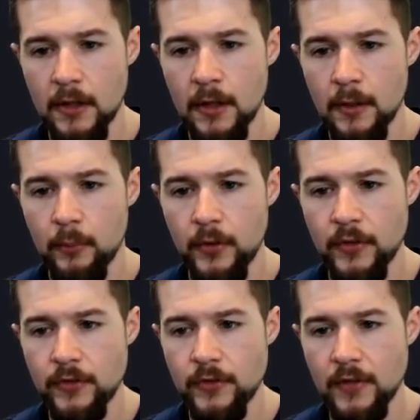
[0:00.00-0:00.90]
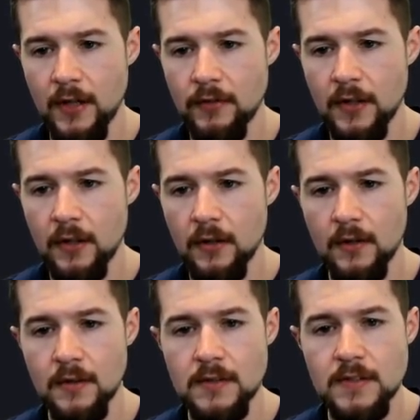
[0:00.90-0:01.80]
put this inside of here,
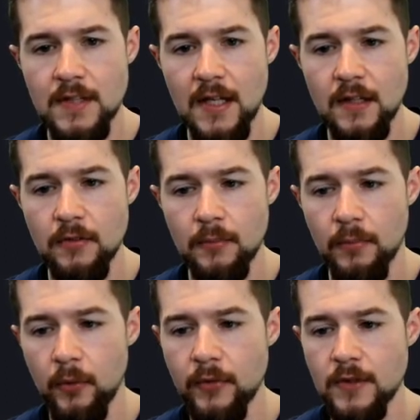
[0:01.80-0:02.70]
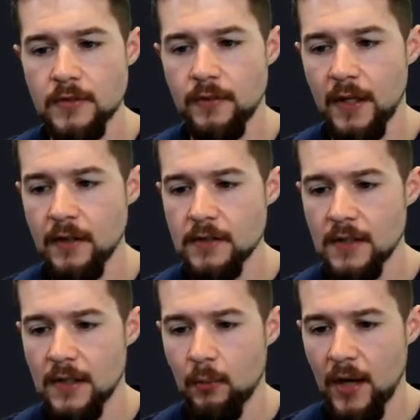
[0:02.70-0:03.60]
save both of these files,
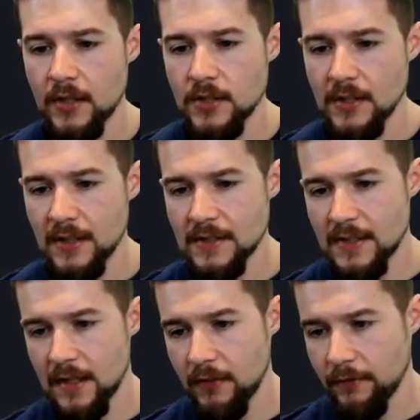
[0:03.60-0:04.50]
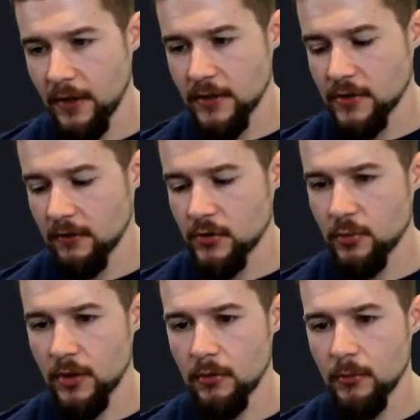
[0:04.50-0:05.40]
and then we're actually inside of the Fauna service. We're
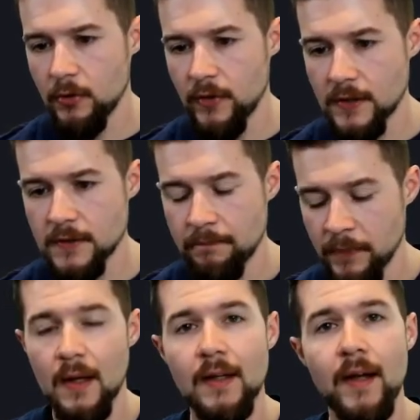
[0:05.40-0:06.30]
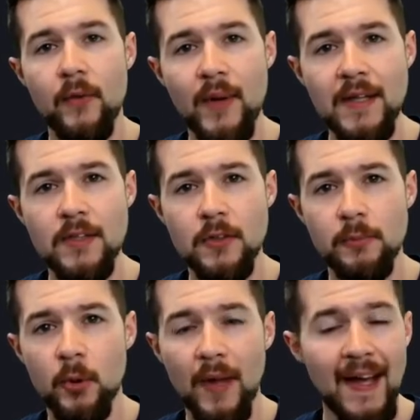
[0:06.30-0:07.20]
going to remove this. Now, the way that you can
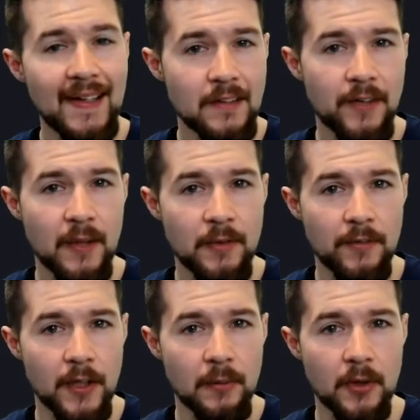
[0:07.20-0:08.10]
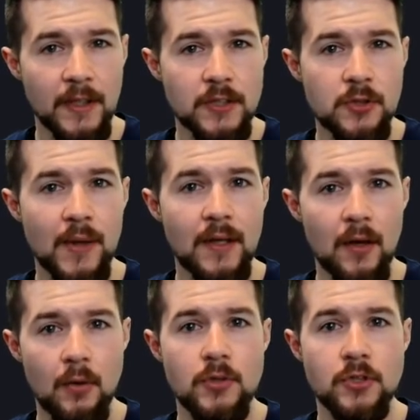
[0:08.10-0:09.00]
pull any environment variable into a
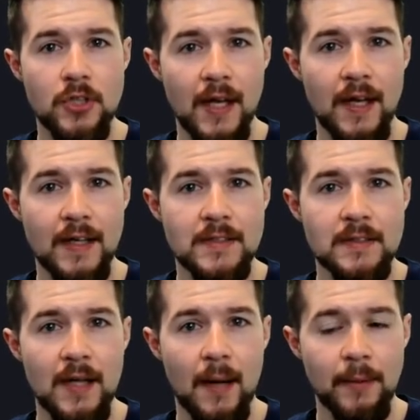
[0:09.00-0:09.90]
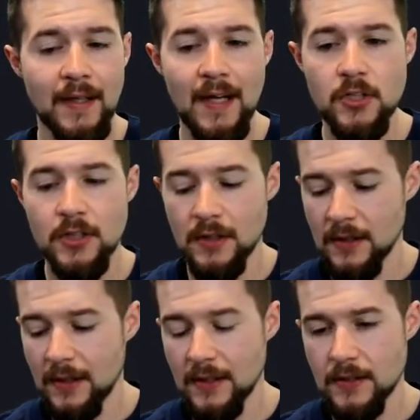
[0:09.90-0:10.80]
Node.js application
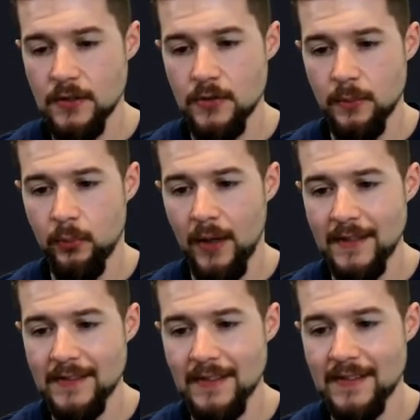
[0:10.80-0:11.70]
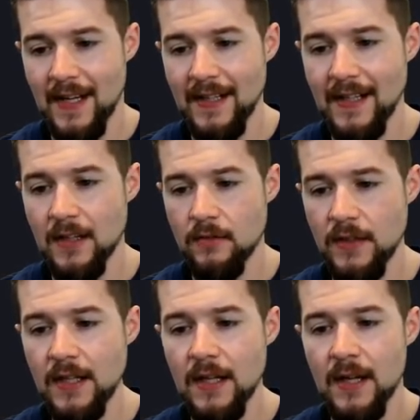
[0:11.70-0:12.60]
is using
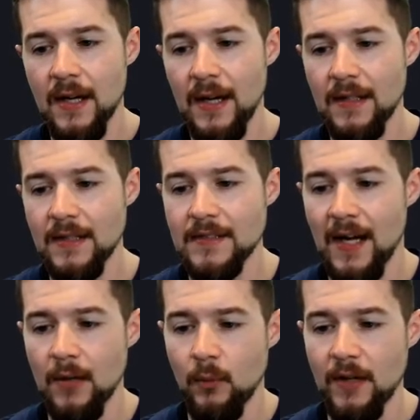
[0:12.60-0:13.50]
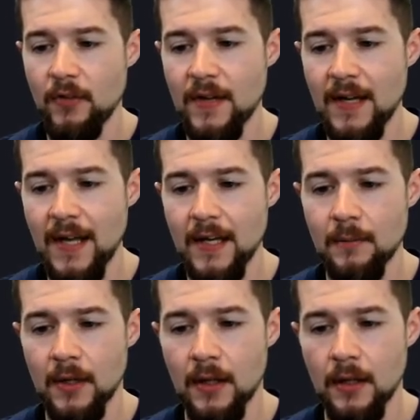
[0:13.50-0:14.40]
process.env and then whatever the name
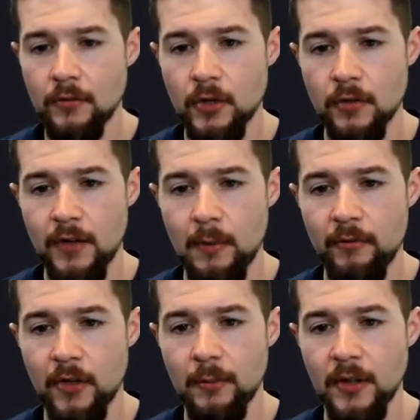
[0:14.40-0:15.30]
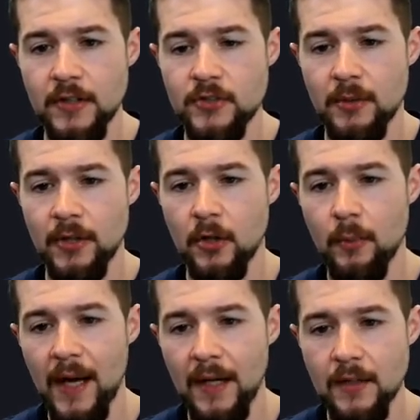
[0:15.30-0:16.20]
of your environment variable is. So I'm going to go
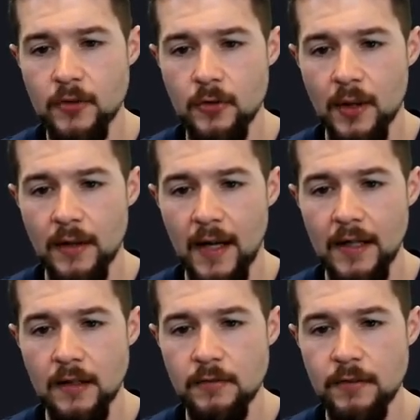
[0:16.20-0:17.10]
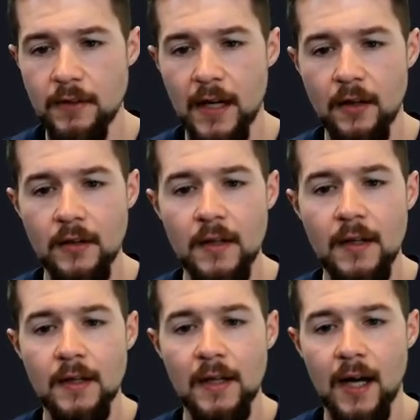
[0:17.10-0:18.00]
back into our .env file,
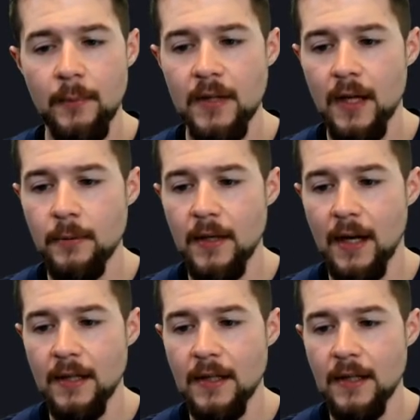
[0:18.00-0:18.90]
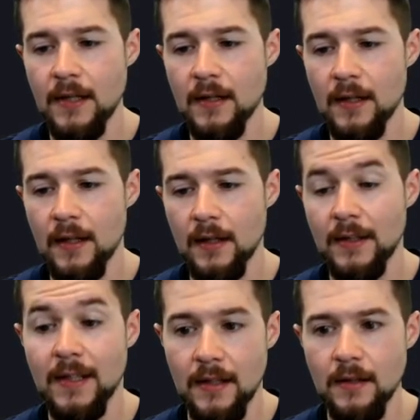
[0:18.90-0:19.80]
copy the API
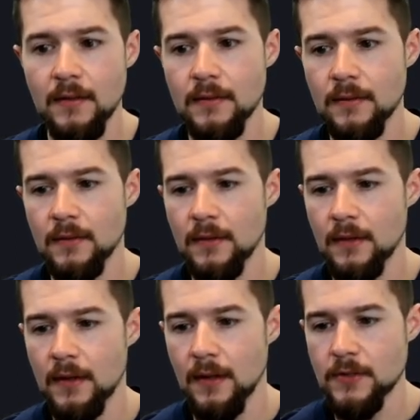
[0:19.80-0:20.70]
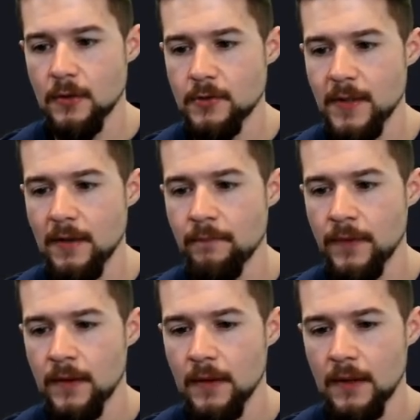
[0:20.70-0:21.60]
key, so to speak,
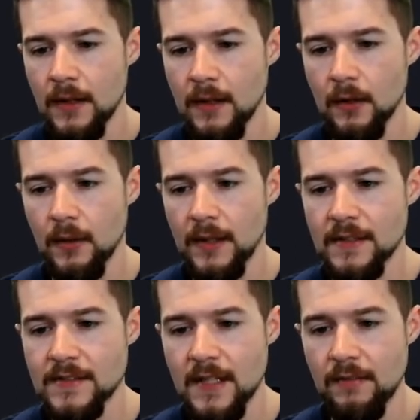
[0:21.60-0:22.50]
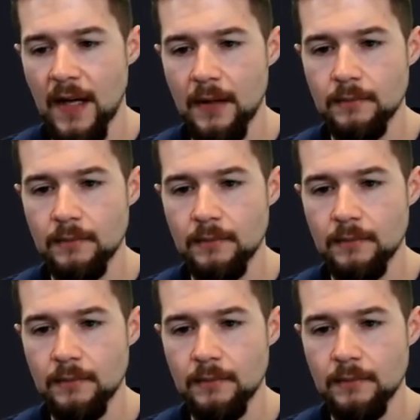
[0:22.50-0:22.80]
and go ahead and save that.